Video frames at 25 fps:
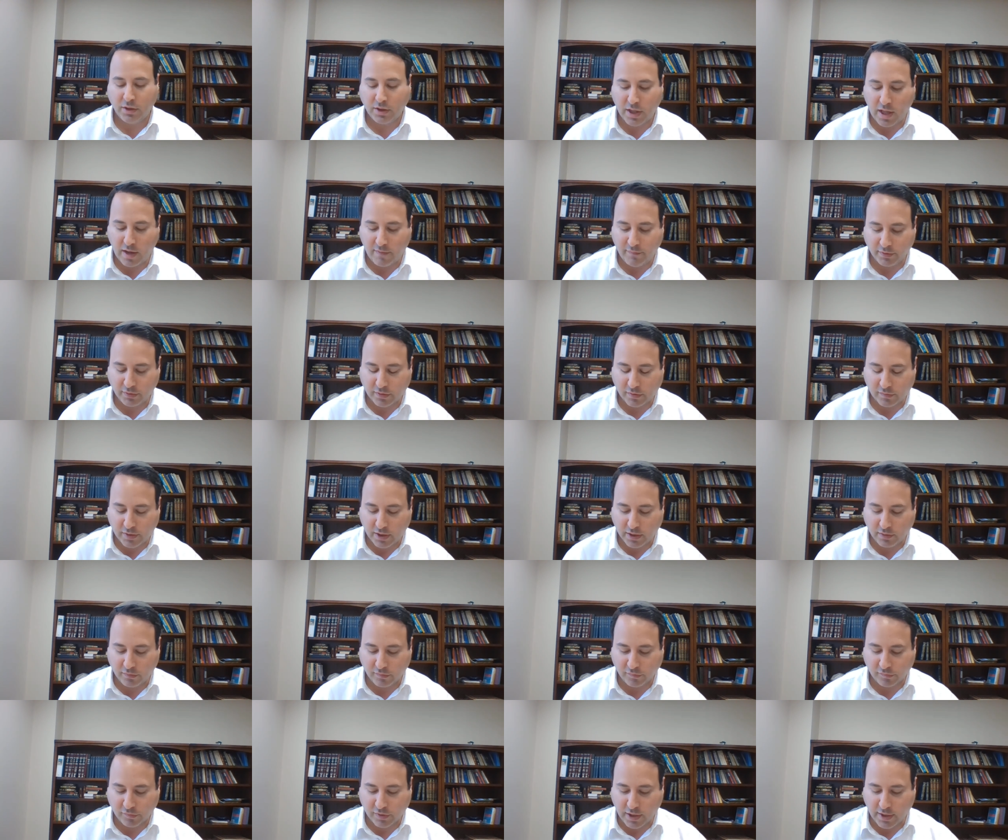having to take
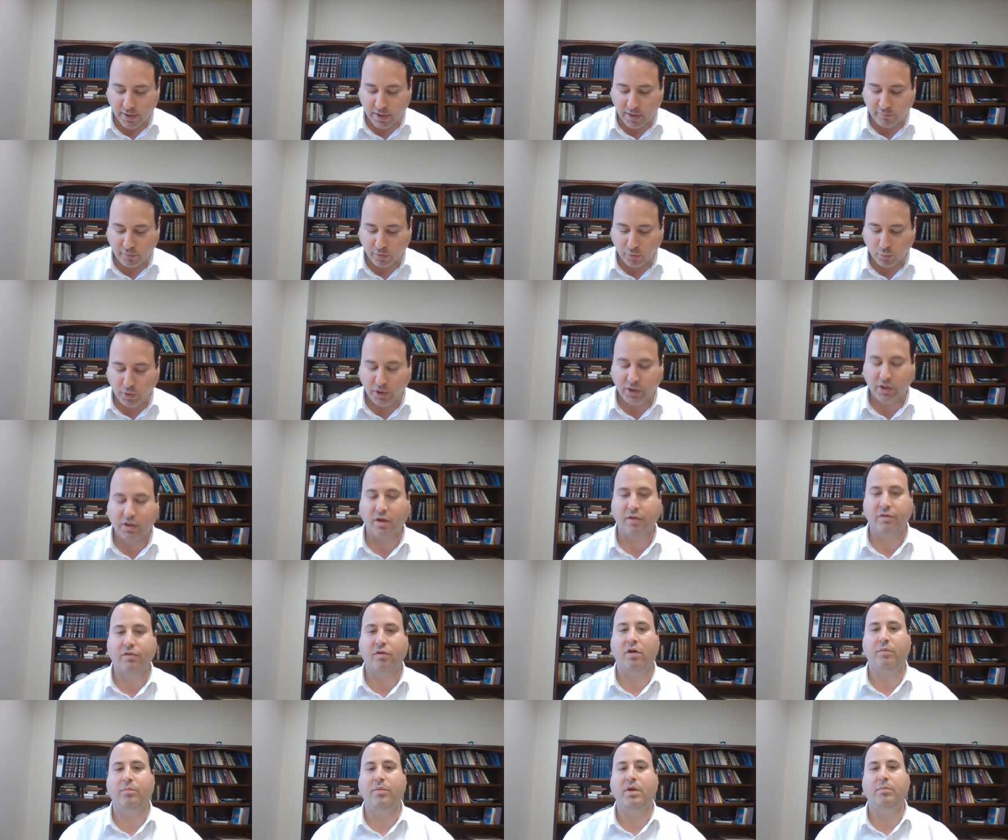this guy every week. I
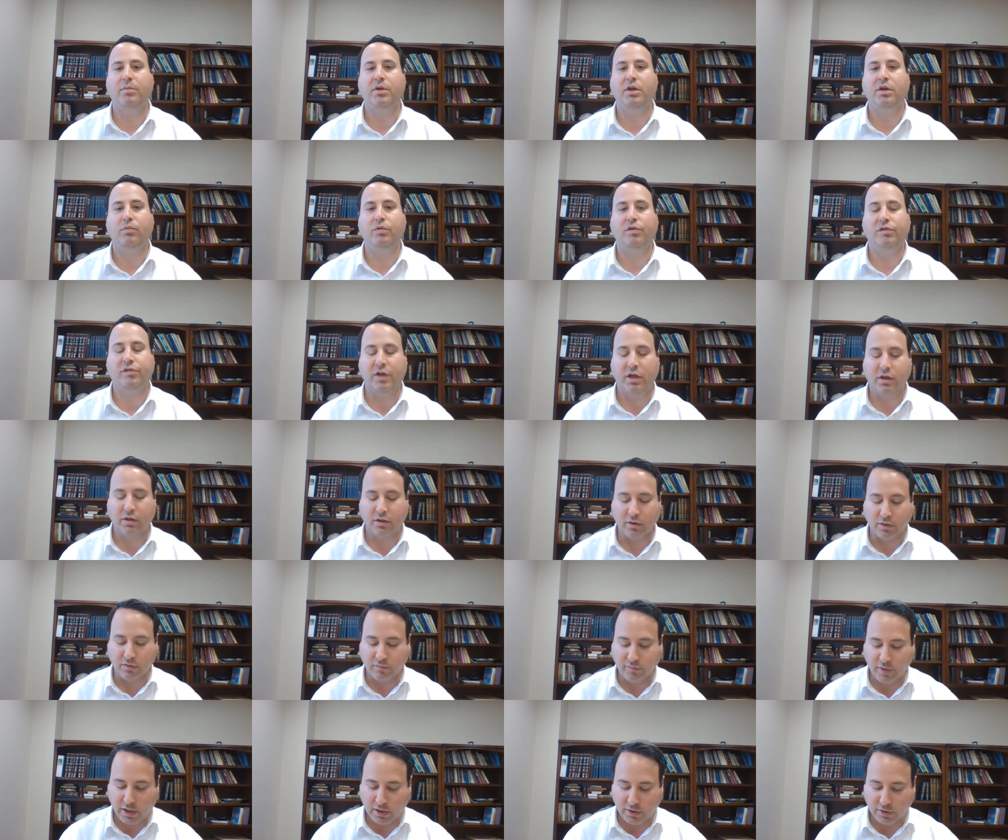thought maybe he was taking
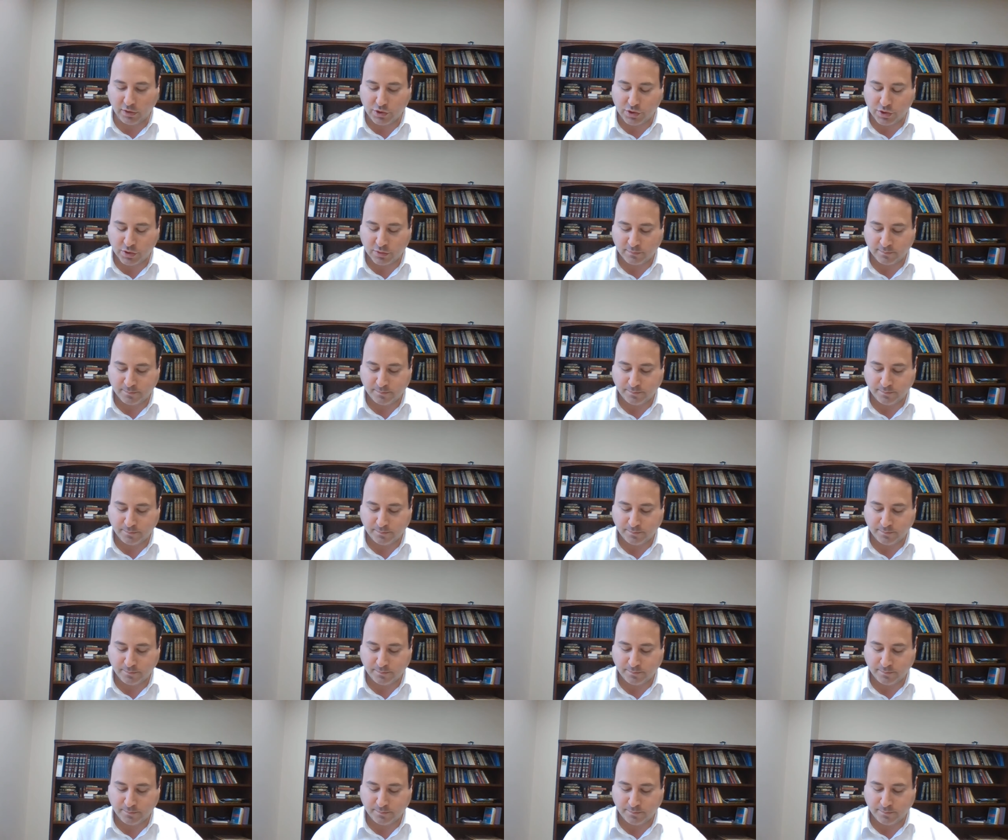advantage.